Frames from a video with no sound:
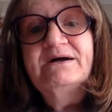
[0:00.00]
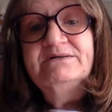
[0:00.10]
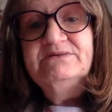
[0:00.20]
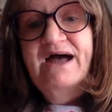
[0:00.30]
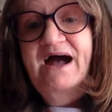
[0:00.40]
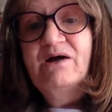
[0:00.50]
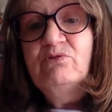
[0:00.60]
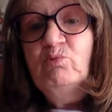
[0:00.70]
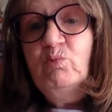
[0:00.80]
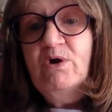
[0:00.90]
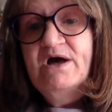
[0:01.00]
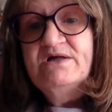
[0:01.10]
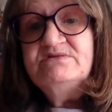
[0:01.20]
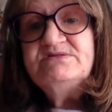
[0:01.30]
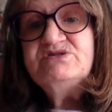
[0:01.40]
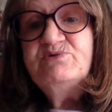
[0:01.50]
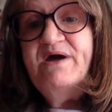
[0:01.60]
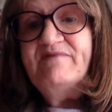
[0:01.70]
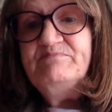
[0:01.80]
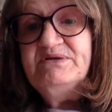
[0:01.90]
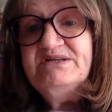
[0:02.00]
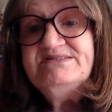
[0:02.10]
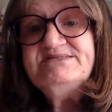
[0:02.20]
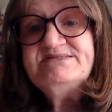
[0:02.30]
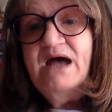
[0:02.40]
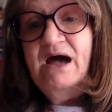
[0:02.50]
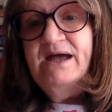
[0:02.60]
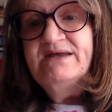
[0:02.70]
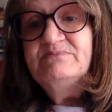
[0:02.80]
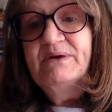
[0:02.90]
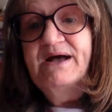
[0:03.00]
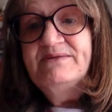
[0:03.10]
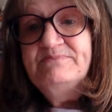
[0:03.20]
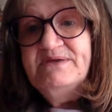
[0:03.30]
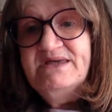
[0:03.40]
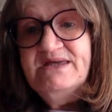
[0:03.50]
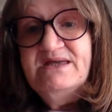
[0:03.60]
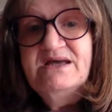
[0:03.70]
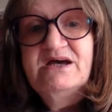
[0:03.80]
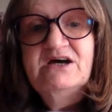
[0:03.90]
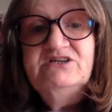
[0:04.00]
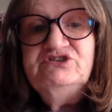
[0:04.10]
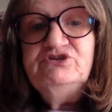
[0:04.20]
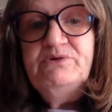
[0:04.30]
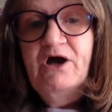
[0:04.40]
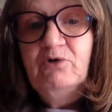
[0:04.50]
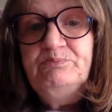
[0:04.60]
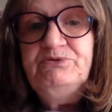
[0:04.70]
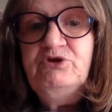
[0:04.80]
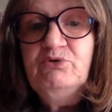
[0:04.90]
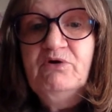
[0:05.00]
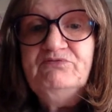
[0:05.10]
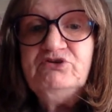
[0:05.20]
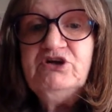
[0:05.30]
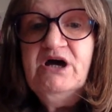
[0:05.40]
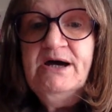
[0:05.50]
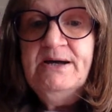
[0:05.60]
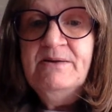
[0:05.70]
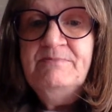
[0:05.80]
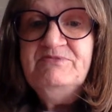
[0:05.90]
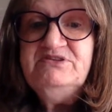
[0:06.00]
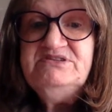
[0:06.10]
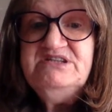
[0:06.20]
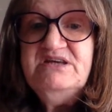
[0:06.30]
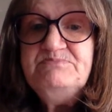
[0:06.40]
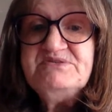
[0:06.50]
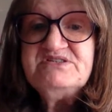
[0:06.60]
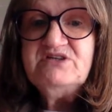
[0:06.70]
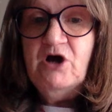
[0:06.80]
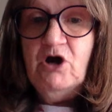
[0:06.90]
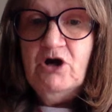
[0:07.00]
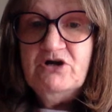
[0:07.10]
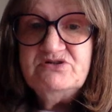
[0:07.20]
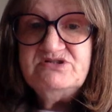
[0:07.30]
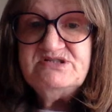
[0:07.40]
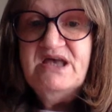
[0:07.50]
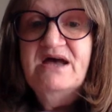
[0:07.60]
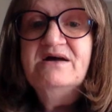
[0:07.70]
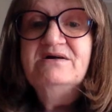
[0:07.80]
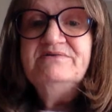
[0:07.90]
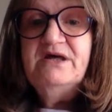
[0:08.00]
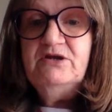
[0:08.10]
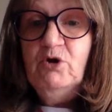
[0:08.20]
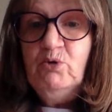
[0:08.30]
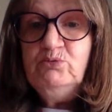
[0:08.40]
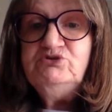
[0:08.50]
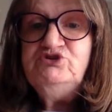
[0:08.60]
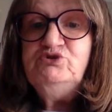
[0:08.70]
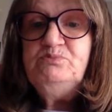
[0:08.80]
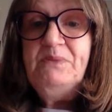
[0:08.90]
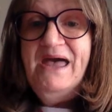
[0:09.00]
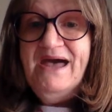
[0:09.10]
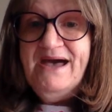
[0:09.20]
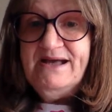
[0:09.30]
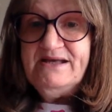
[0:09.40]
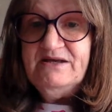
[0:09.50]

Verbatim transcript: Allow the ones who have been assigned by me to help you overcome the deep scars that hold you back.